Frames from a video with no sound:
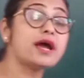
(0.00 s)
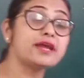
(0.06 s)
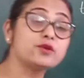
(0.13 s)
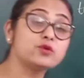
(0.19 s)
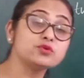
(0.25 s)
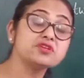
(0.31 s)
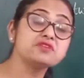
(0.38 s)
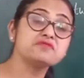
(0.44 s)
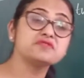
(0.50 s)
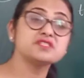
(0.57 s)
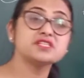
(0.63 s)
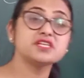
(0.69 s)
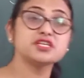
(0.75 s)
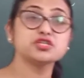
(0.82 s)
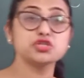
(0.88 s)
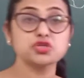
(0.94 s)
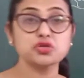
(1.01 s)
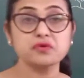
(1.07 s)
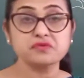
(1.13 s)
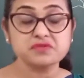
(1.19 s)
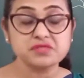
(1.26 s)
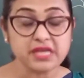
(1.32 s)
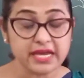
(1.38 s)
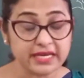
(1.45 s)
I know the differentiation of
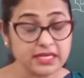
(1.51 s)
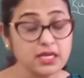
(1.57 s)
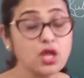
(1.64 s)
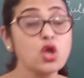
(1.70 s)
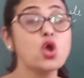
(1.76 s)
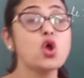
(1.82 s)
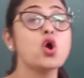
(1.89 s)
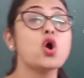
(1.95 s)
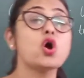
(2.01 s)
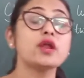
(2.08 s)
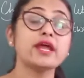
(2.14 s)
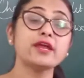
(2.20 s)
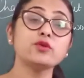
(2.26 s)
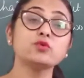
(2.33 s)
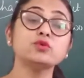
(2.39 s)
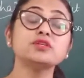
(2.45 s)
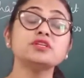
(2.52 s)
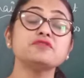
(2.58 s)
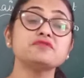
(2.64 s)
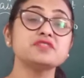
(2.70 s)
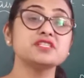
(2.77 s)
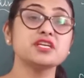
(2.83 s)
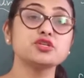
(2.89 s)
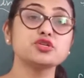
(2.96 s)
sine or I know the
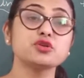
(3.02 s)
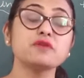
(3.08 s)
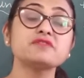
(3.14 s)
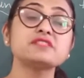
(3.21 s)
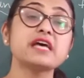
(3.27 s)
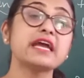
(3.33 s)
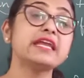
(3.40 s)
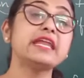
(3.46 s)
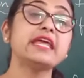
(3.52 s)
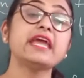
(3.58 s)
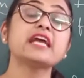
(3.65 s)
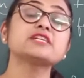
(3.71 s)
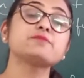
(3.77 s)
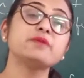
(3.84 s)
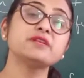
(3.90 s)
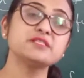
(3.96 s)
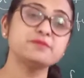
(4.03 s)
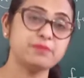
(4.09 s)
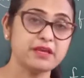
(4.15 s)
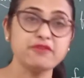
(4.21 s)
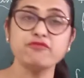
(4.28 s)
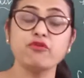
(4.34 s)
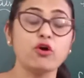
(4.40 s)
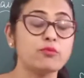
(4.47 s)
differentiation of sin ax plus
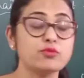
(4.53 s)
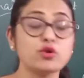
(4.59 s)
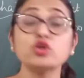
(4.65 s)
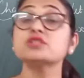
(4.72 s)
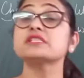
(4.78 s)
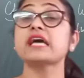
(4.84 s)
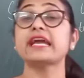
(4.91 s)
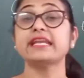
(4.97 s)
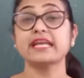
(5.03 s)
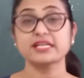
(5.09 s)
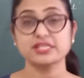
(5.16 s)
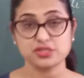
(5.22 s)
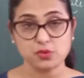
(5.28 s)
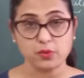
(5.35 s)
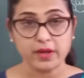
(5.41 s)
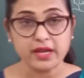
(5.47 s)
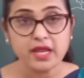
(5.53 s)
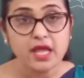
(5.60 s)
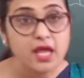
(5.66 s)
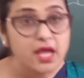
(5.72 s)
b form, not sin x square.